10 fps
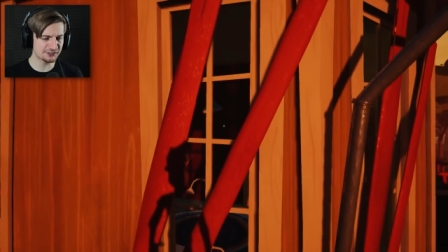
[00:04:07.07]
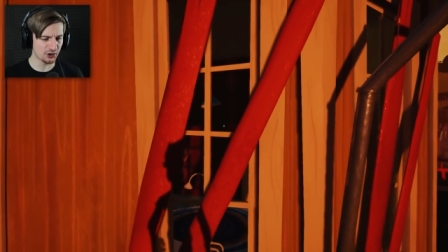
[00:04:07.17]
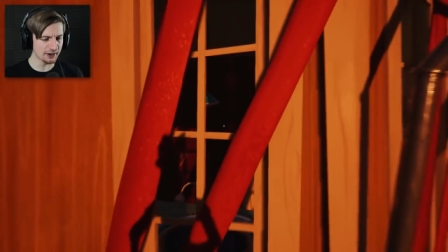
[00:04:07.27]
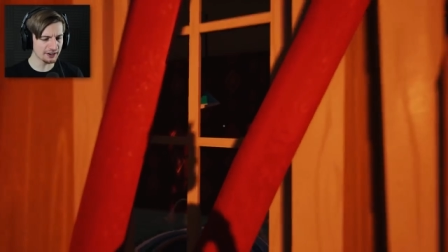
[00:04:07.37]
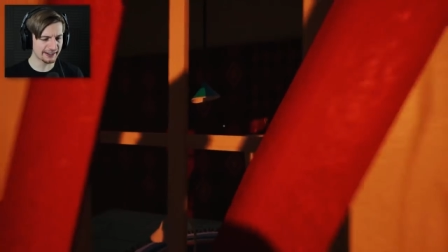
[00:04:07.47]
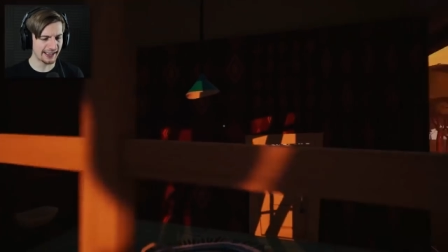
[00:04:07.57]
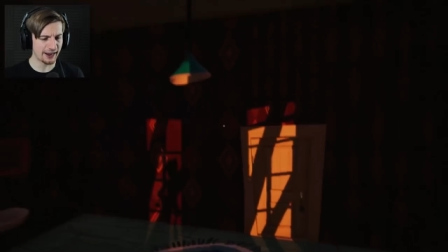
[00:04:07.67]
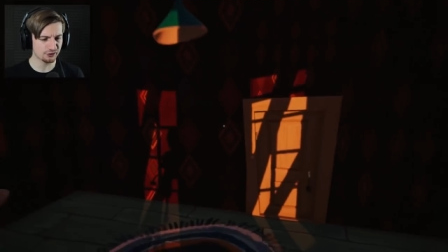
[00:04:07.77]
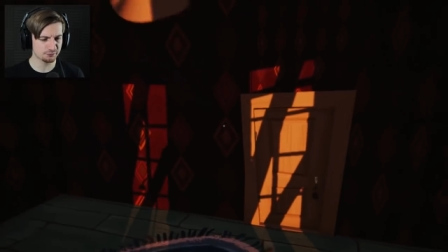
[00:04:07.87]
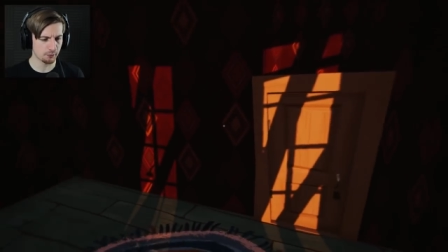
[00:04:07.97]
It's kind of like a
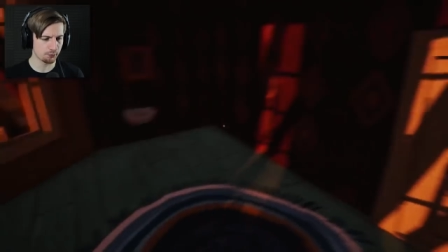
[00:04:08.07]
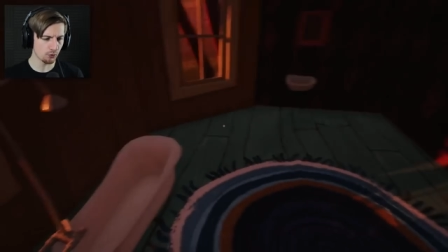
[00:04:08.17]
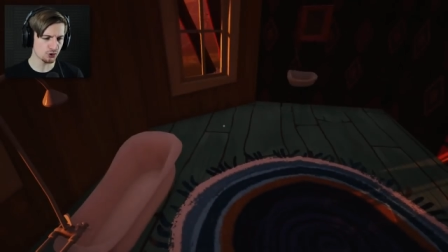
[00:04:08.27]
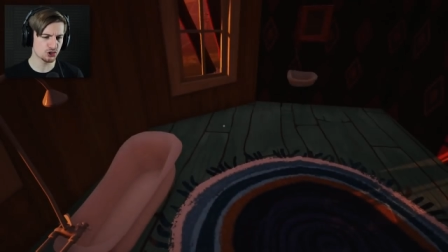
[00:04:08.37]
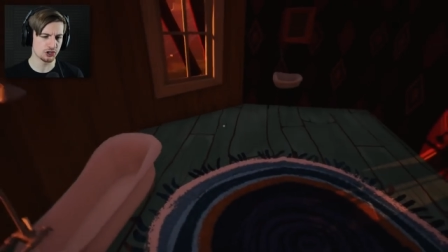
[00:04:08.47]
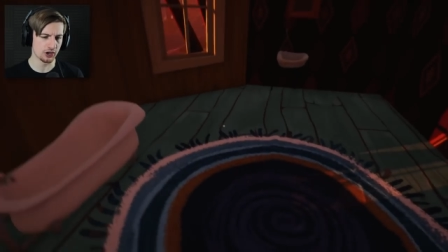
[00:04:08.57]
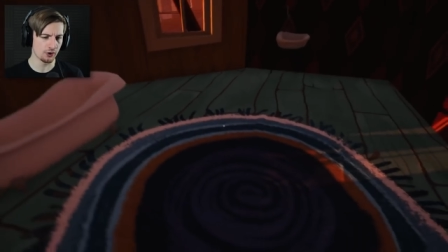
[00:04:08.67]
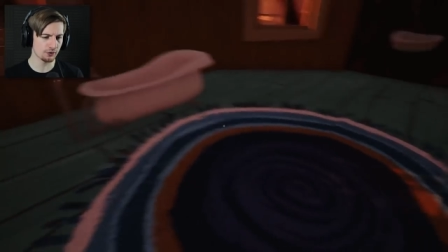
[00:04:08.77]
house proportion, you know?